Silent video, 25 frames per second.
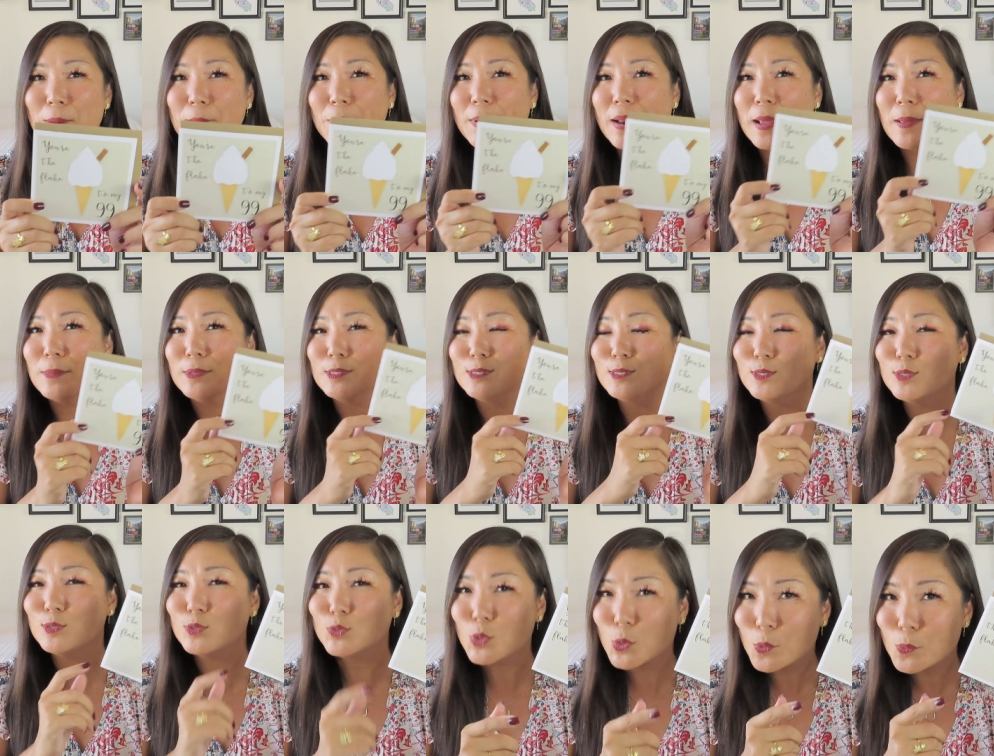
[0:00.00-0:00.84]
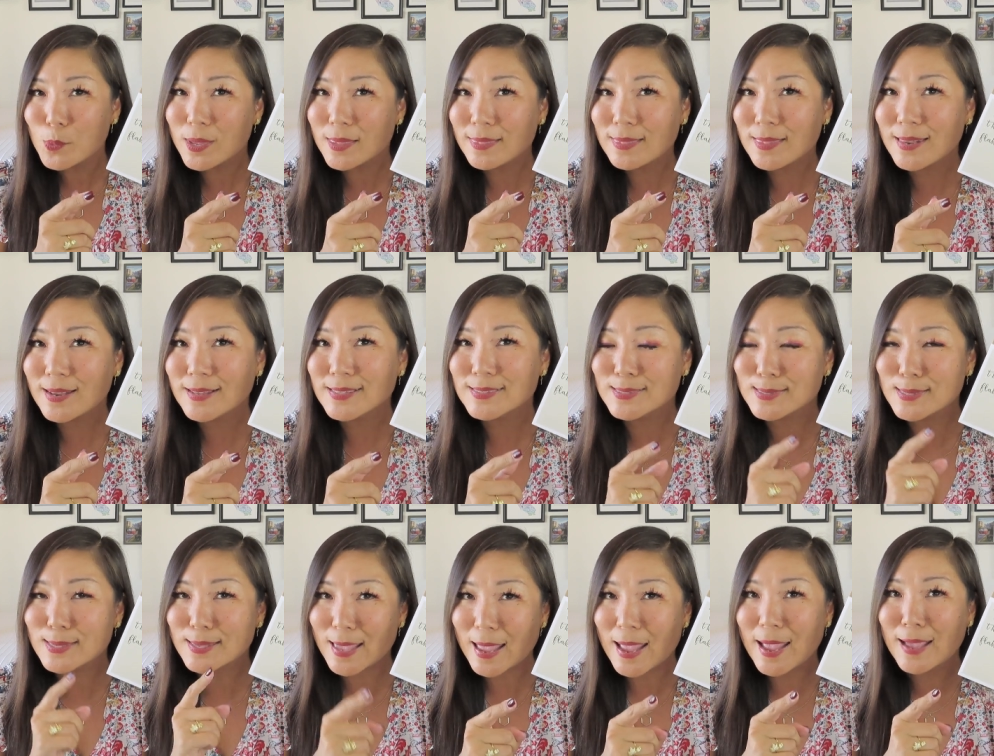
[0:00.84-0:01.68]
But I'm assuming that it's
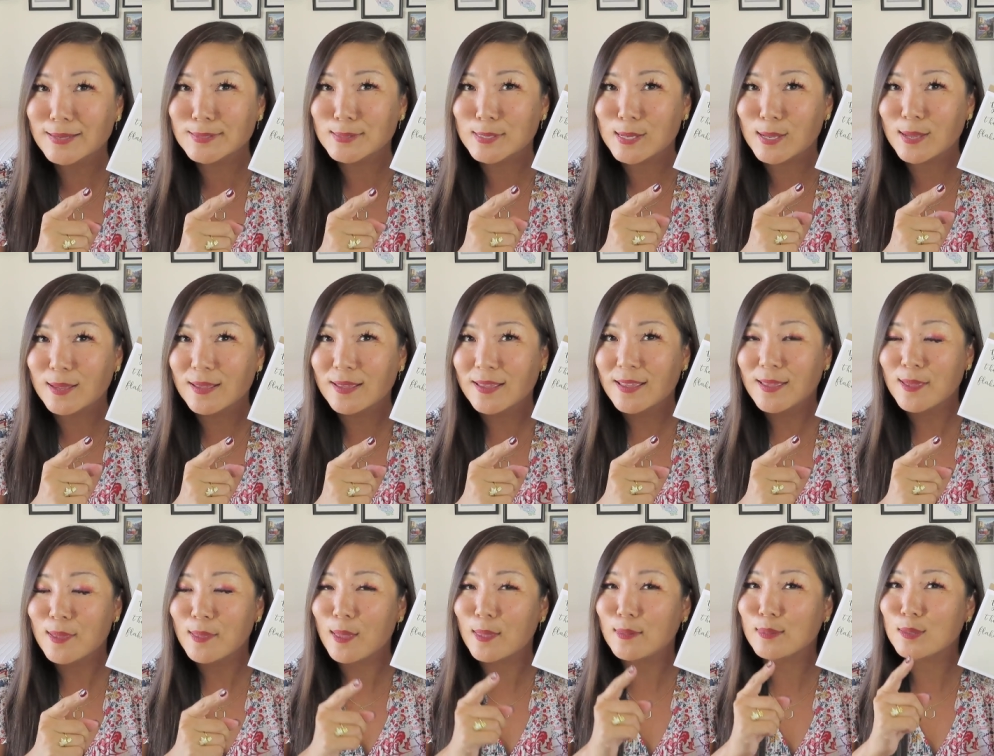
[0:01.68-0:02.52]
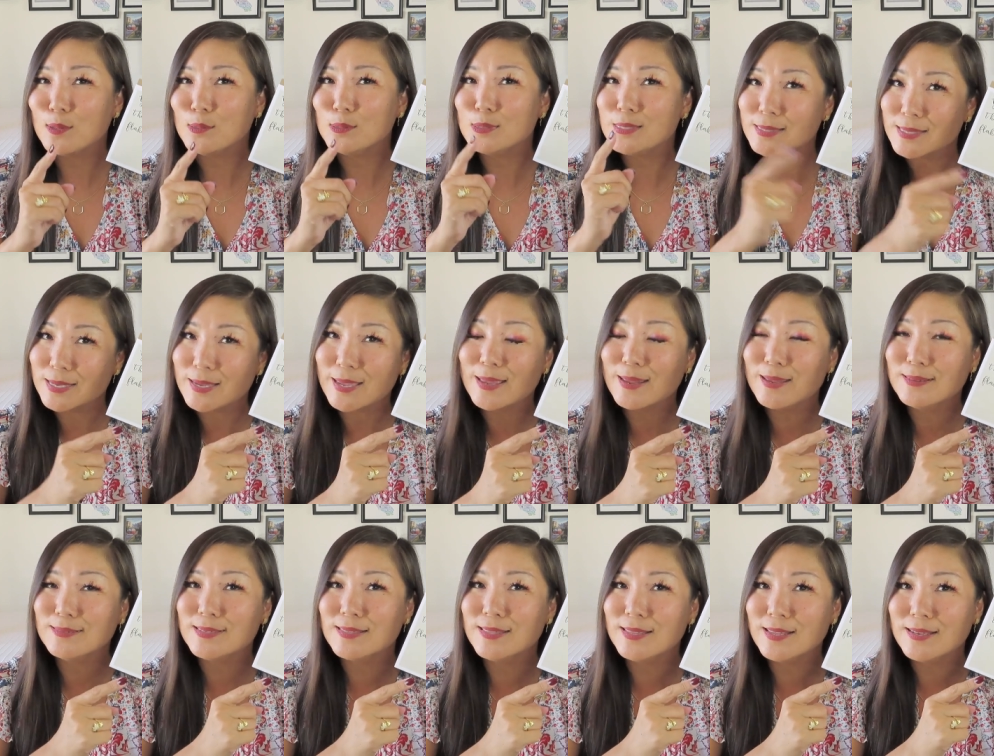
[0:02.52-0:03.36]
the candy and you stick it
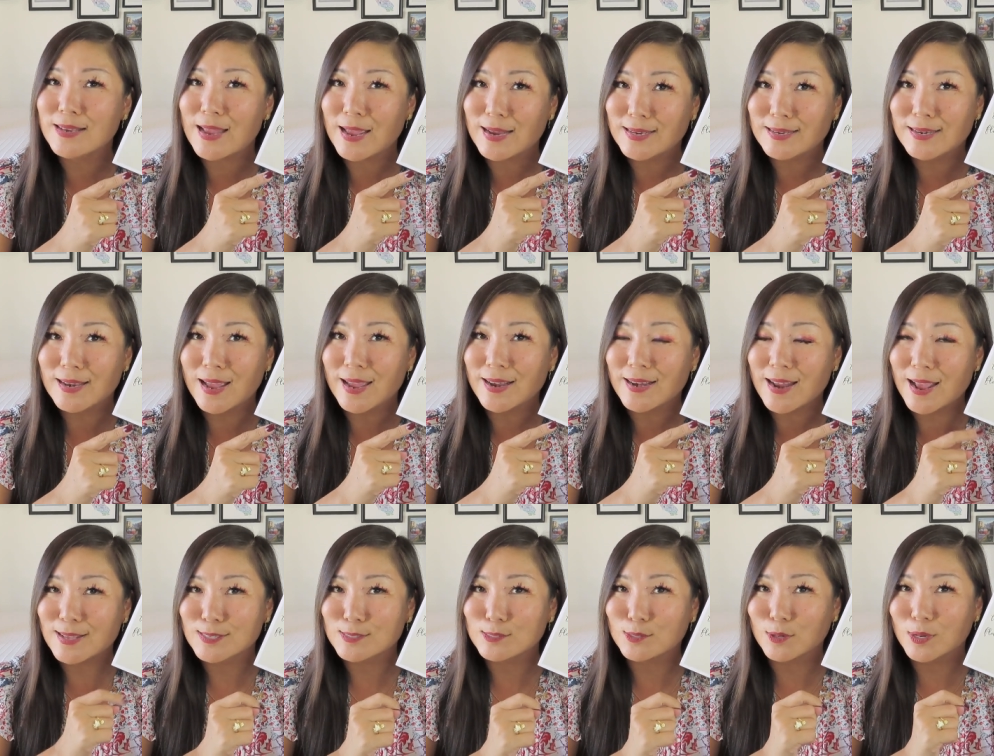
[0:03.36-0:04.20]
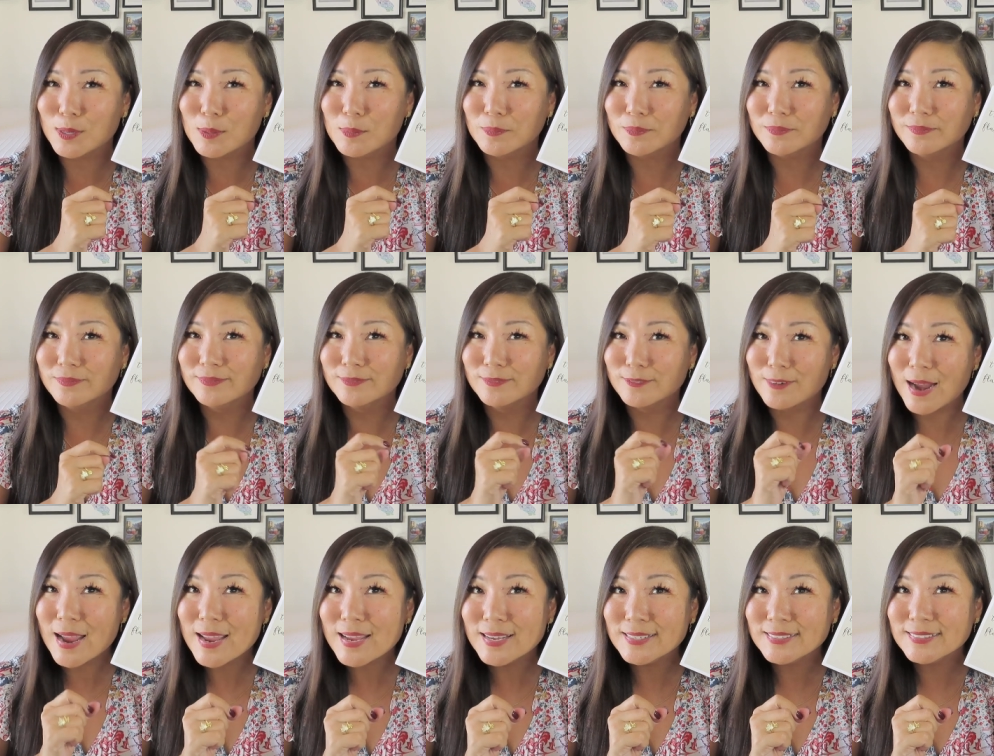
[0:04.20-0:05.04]
into the ninety-nine ice cream,
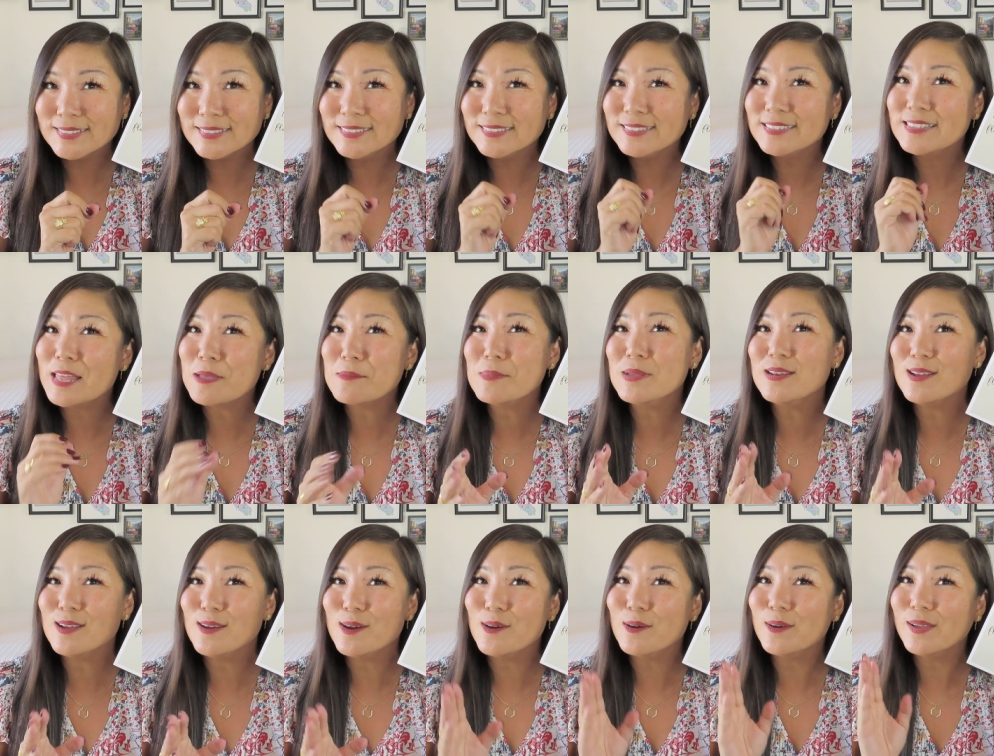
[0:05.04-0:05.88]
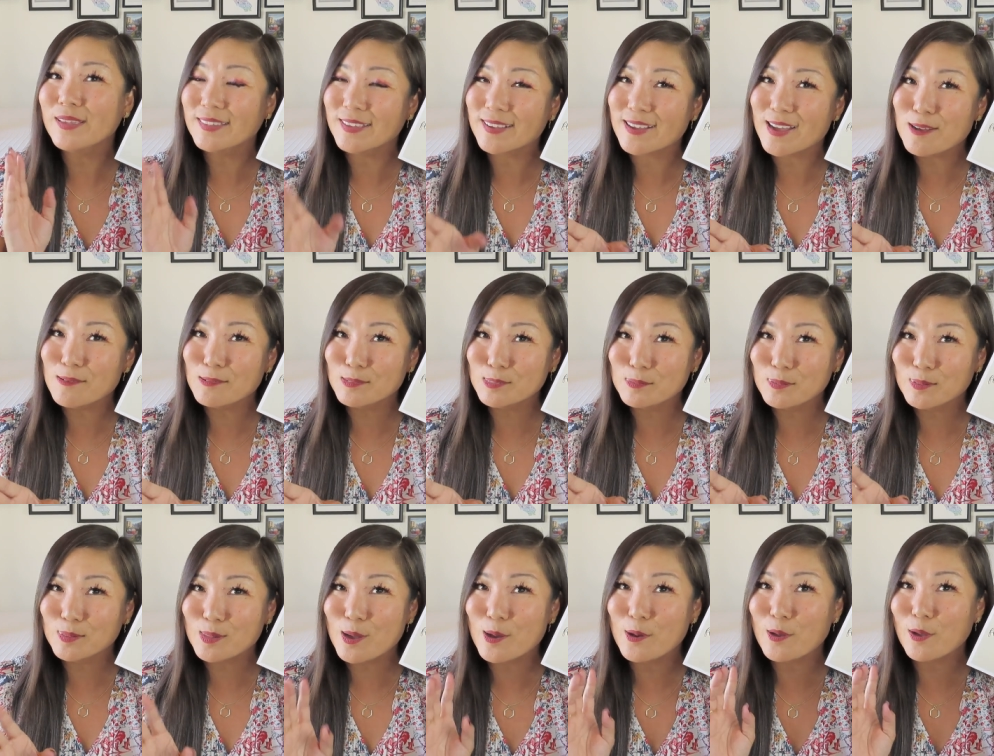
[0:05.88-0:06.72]
right? Let me know in the comments
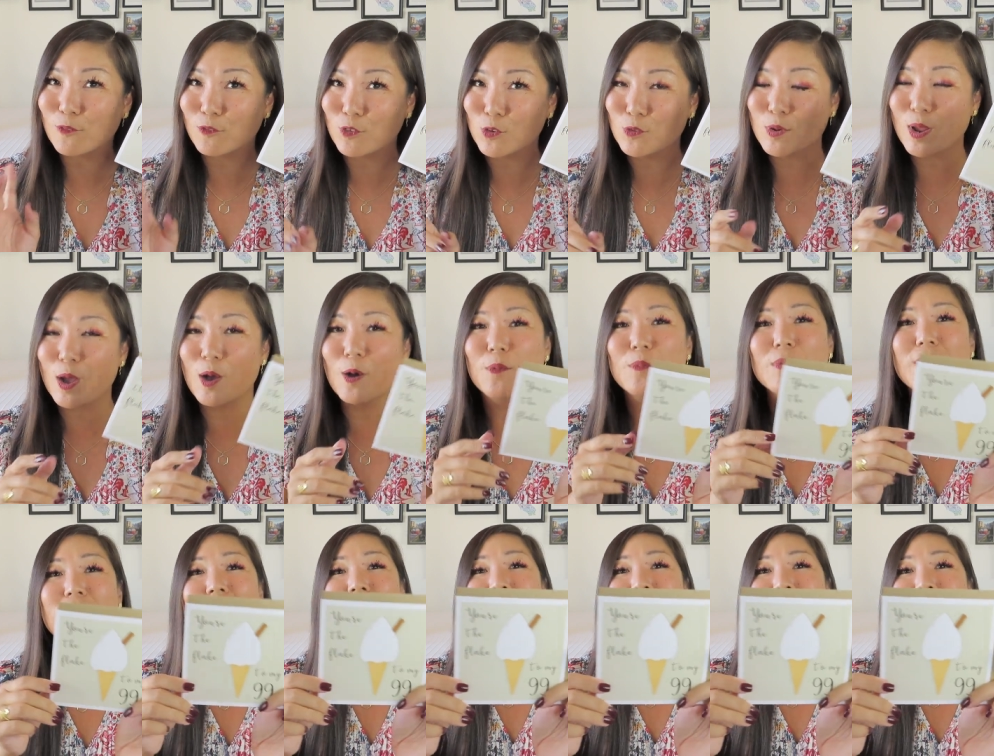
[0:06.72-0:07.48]
below if you know.